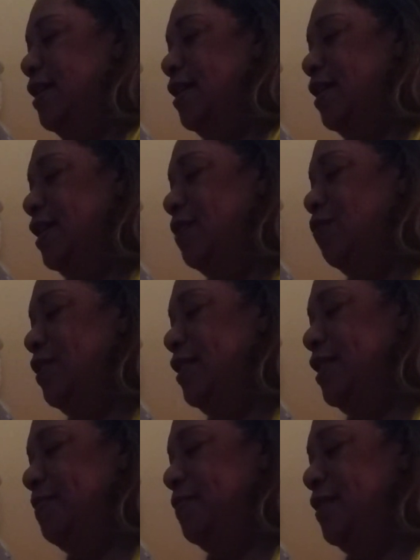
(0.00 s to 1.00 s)
And I
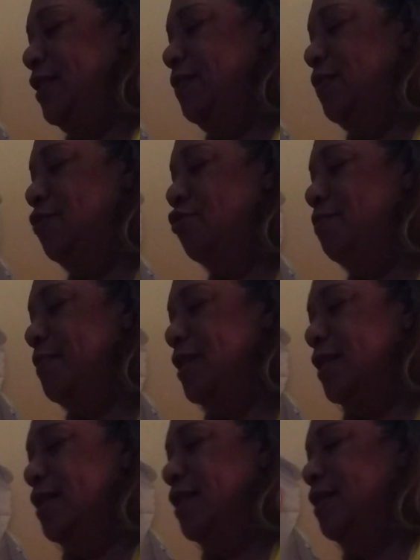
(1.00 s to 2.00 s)
would keep this one on,
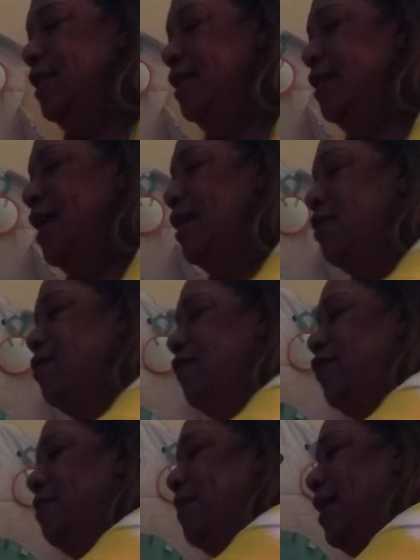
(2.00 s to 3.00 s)
but he's had it
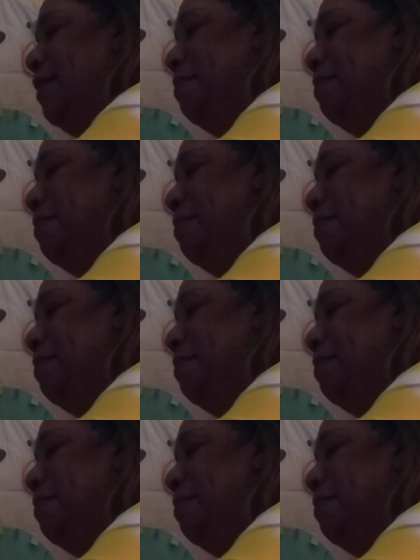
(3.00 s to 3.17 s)
on for about